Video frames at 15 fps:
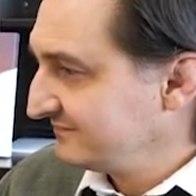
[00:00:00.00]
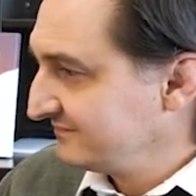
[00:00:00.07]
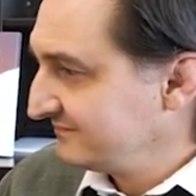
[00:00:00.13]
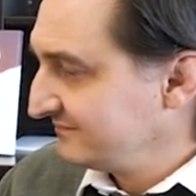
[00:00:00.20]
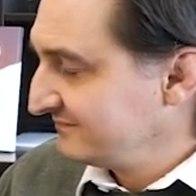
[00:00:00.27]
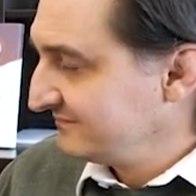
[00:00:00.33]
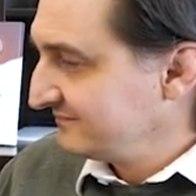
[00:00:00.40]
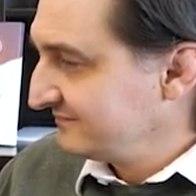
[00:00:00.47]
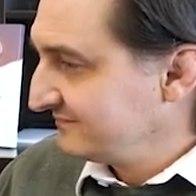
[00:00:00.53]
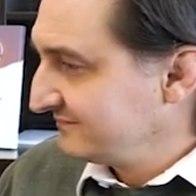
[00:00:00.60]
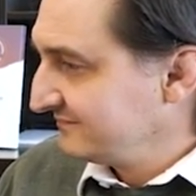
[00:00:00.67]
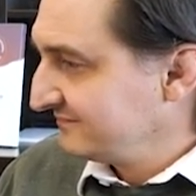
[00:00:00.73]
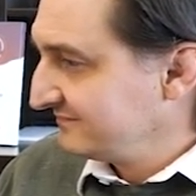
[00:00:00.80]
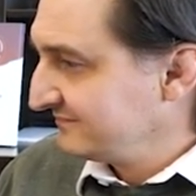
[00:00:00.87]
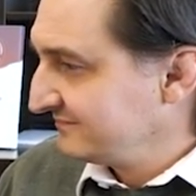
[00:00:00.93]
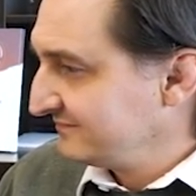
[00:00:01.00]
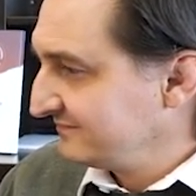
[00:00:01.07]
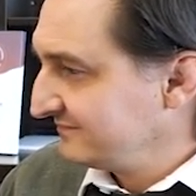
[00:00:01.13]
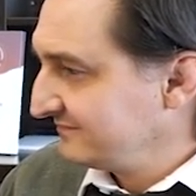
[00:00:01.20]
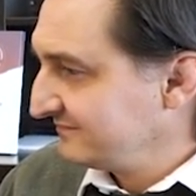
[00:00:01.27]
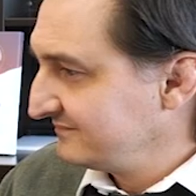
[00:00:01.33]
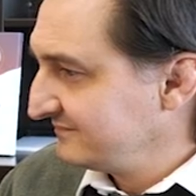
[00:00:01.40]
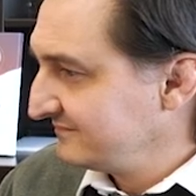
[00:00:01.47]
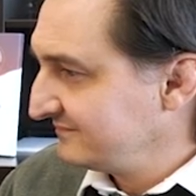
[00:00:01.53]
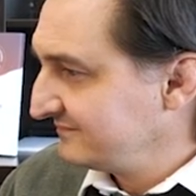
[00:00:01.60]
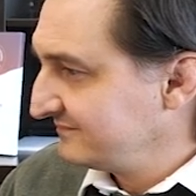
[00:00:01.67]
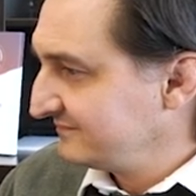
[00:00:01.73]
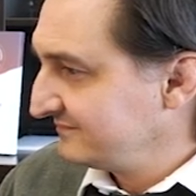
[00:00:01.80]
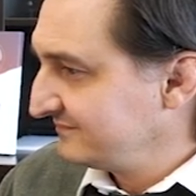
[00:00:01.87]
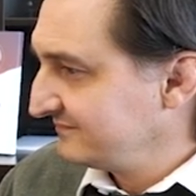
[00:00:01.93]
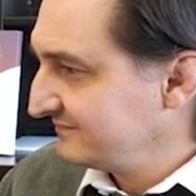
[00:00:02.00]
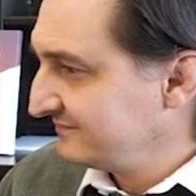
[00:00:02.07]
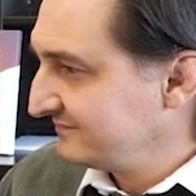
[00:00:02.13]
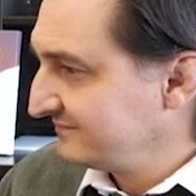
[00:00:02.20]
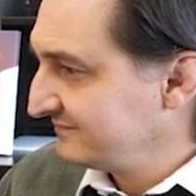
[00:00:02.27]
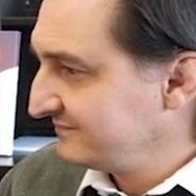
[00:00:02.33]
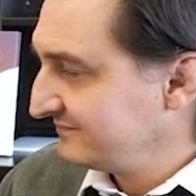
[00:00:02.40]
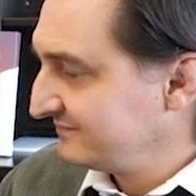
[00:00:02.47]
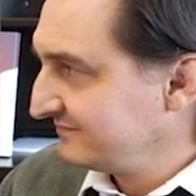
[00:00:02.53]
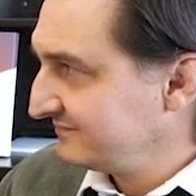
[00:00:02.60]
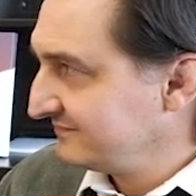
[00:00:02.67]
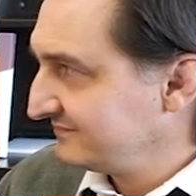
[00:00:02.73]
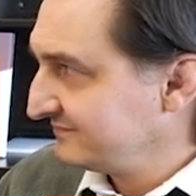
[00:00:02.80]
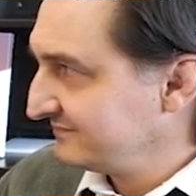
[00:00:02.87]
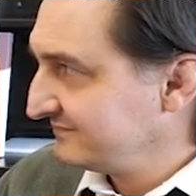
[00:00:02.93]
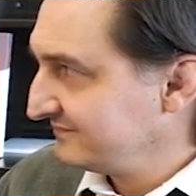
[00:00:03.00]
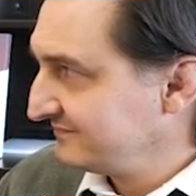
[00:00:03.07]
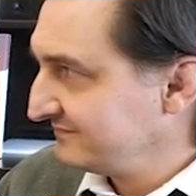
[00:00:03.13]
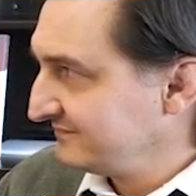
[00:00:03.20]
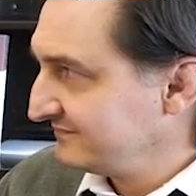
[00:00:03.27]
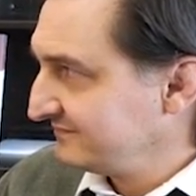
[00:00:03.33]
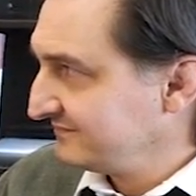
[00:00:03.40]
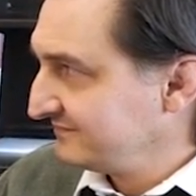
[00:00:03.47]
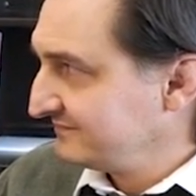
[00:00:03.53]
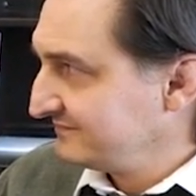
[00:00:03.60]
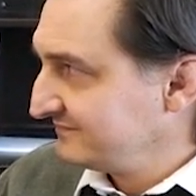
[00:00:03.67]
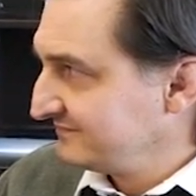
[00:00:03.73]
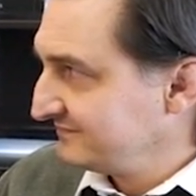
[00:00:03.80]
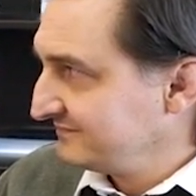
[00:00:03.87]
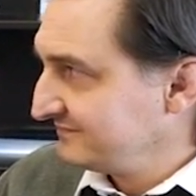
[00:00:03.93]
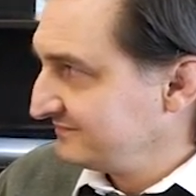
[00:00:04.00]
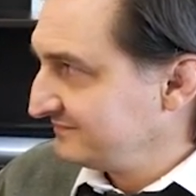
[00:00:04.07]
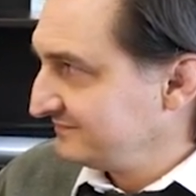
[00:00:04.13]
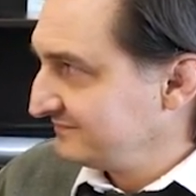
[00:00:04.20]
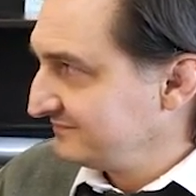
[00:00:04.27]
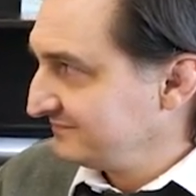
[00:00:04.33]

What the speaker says: No words are spoken by the person on screen.